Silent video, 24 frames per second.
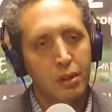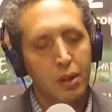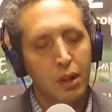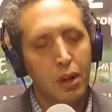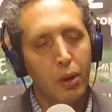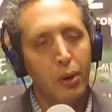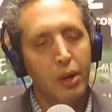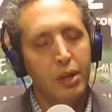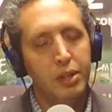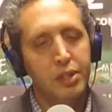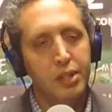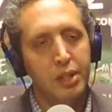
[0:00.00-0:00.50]

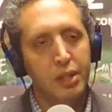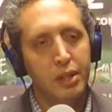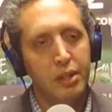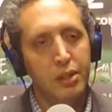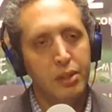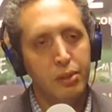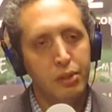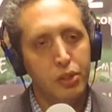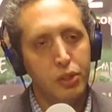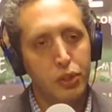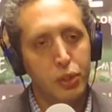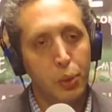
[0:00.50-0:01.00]
Oh, I see.
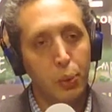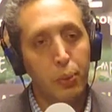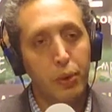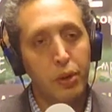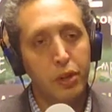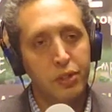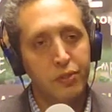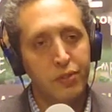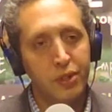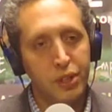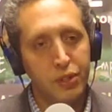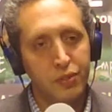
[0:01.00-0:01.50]
So just the
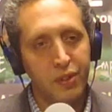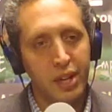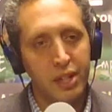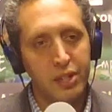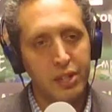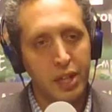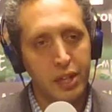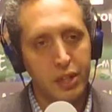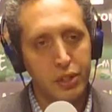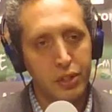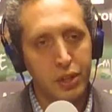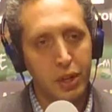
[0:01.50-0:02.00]
words Fish
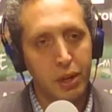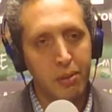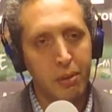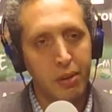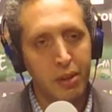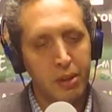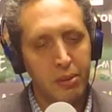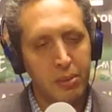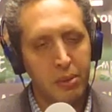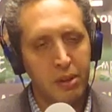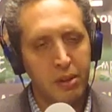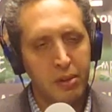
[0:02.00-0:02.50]
Face that you started
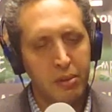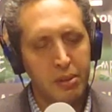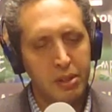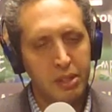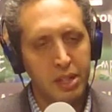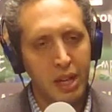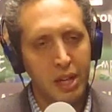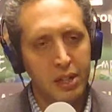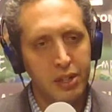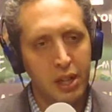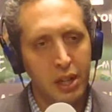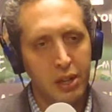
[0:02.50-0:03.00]
with,
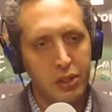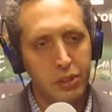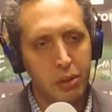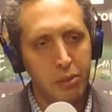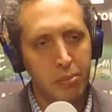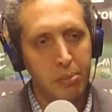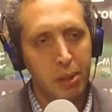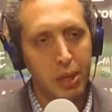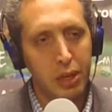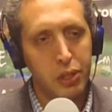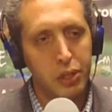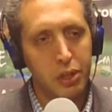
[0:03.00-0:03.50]
besides the actual
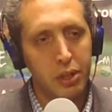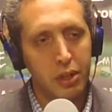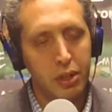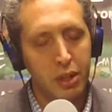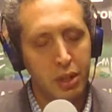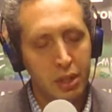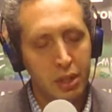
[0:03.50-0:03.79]
picture.